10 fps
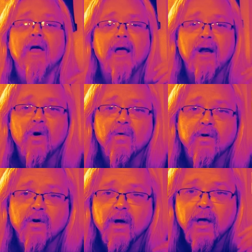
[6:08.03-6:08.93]
and
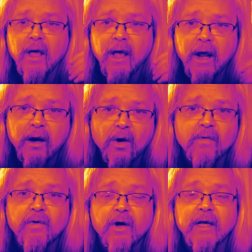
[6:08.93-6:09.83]
over and
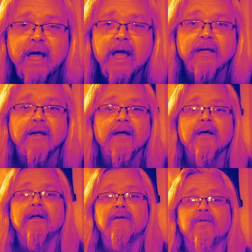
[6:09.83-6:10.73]
over again.
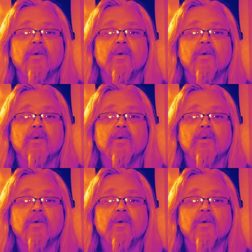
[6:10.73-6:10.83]
If you